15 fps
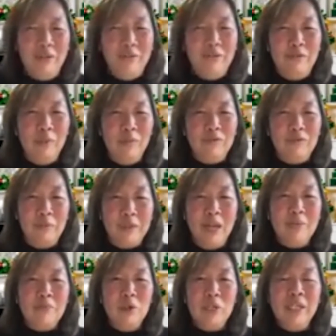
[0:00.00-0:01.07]
From
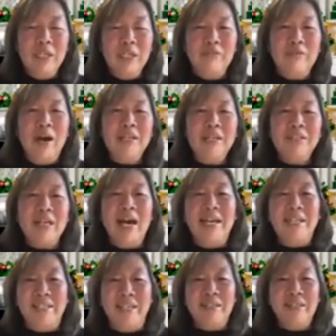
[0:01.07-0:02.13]
that book, he defines
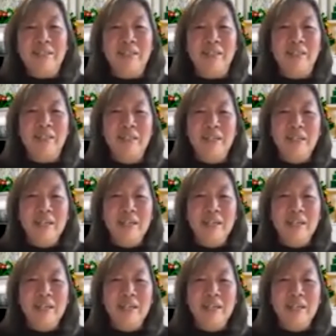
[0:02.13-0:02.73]
identity